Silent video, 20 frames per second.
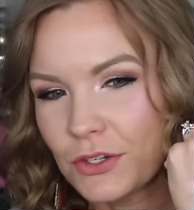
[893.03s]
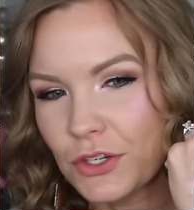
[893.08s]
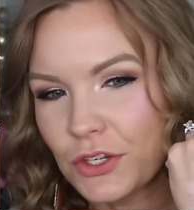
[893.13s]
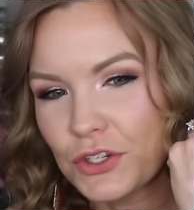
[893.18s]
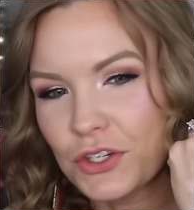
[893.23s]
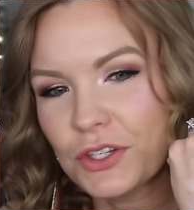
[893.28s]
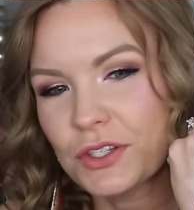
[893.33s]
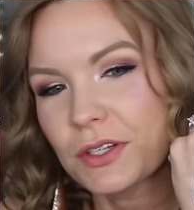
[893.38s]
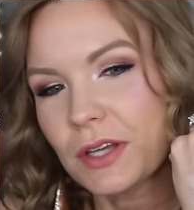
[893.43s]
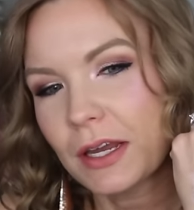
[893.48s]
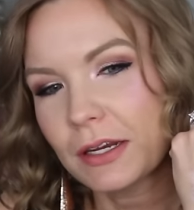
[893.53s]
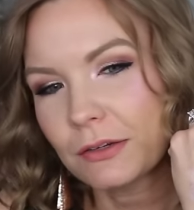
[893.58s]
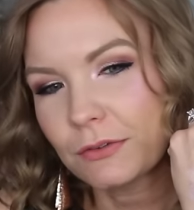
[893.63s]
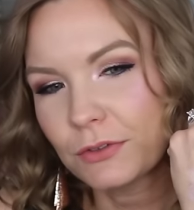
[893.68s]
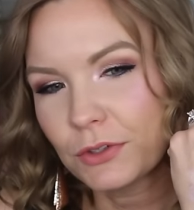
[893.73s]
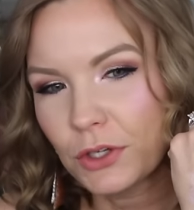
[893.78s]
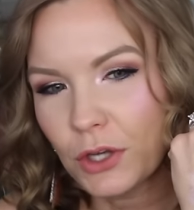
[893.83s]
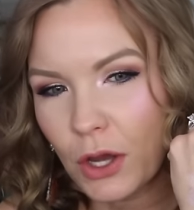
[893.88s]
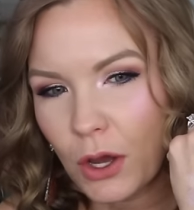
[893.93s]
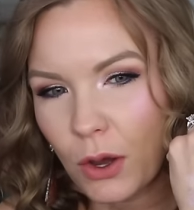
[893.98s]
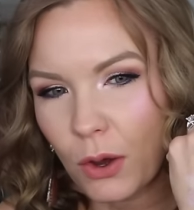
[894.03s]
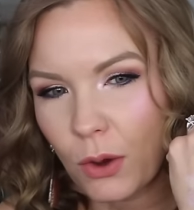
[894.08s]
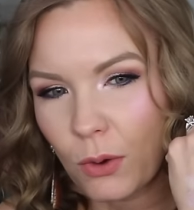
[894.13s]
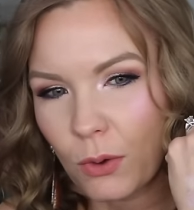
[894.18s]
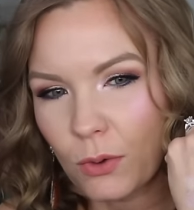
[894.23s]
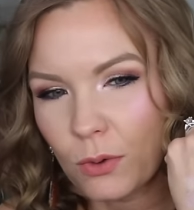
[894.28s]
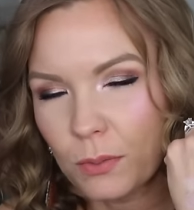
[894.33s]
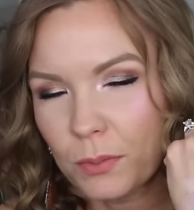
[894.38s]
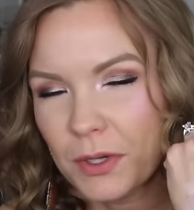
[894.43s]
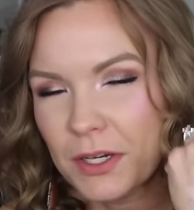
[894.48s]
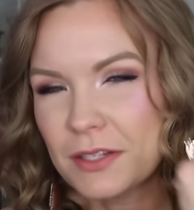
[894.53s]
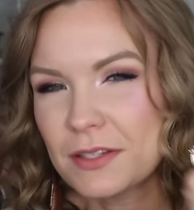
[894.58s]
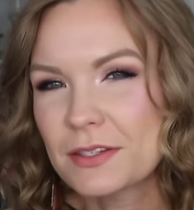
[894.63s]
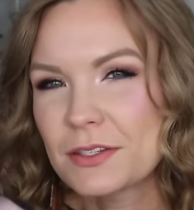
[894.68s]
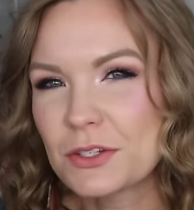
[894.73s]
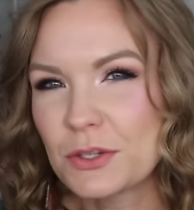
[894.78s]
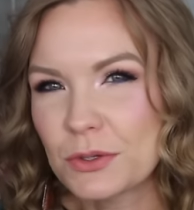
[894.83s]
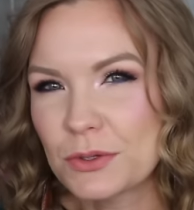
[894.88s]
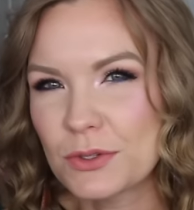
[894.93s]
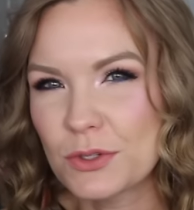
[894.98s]
to just kind of go, but it's
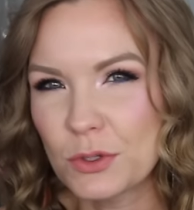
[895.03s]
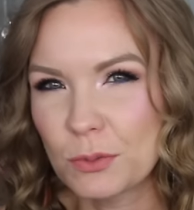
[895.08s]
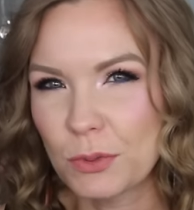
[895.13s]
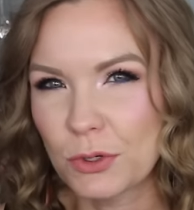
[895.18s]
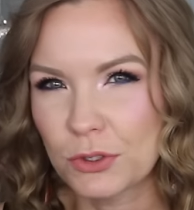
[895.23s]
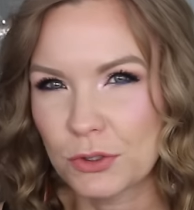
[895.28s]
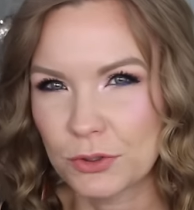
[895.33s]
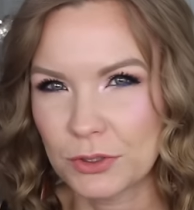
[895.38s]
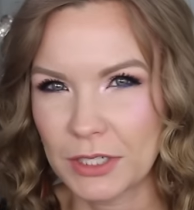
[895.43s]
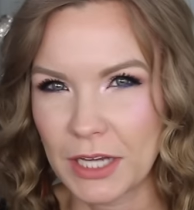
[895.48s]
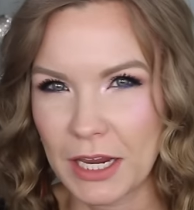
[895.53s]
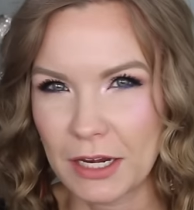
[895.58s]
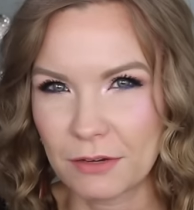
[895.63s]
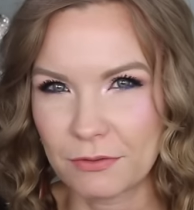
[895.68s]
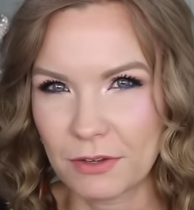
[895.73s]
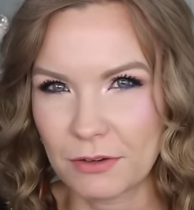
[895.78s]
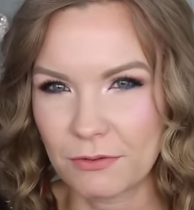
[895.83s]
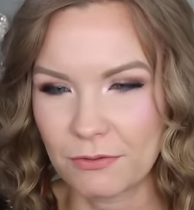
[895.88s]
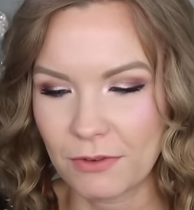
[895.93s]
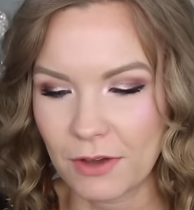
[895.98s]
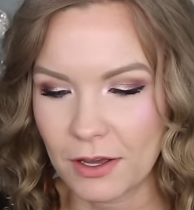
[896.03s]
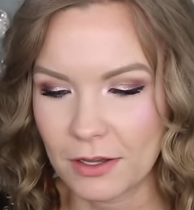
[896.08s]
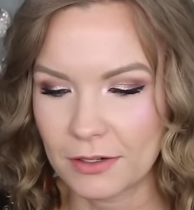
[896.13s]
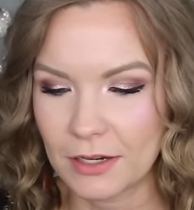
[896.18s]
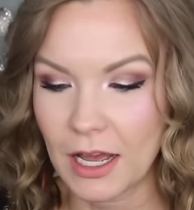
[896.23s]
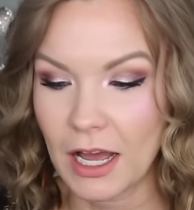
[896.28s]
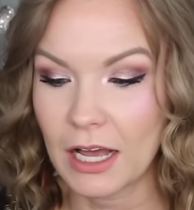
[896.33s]
still super creative and fun.